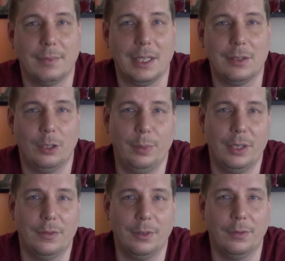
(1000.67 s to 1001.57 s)
So
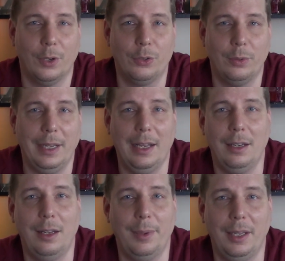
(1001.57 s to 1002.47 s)
much for virtual
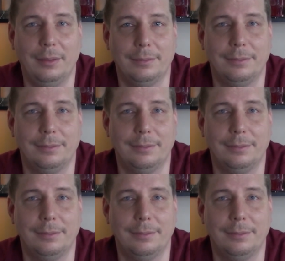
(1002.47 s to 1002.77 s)
anonymity.